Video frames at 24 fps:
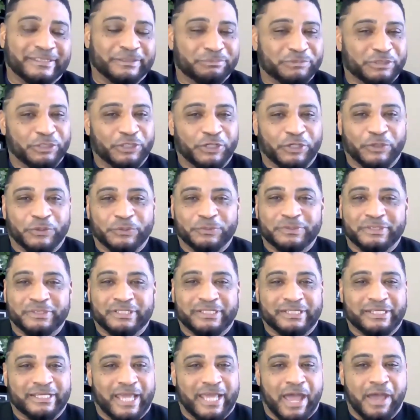You
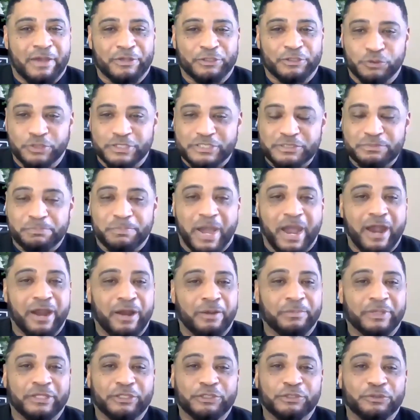inspire
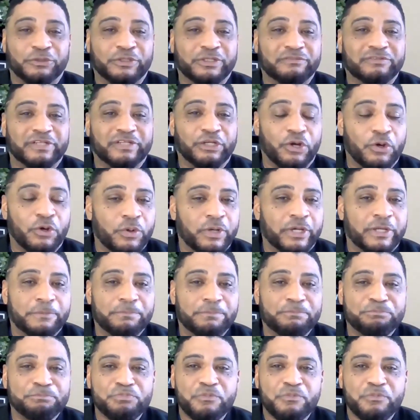me. You don't even know it.